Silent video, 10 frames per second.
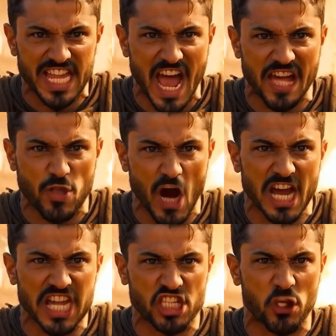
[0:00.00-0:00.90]
Bree,
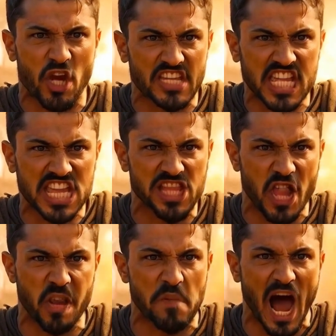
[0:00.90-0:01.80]
speaking through
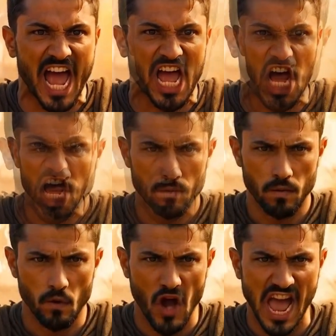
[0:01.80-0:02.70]
Isabella, smiled
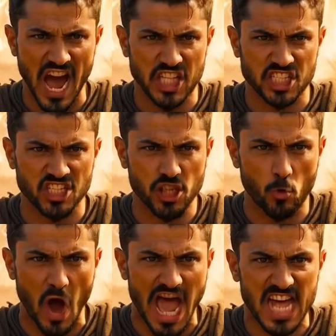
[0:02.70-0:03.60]
sweetly but with
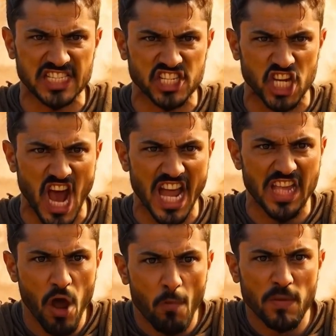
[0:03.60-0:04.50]
a hollow expression.